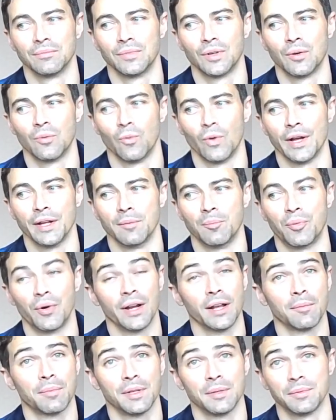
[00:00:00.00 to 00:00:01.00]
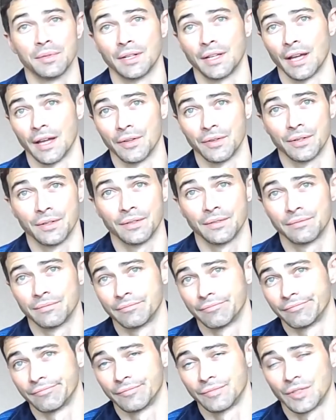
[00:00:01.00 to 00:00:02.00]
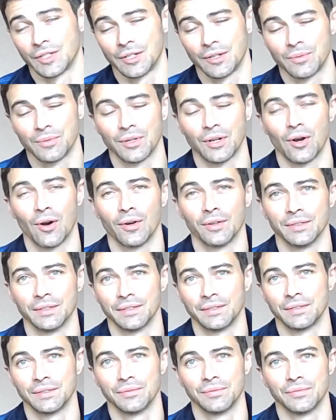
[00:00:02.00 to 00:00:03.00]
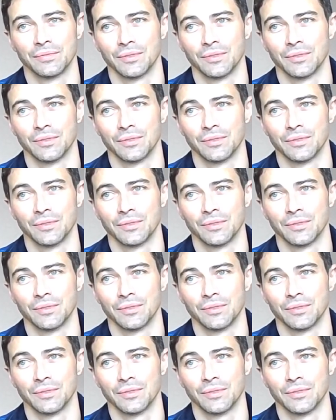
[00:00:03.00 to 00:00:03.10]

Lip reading: a way to bring people together, regardless of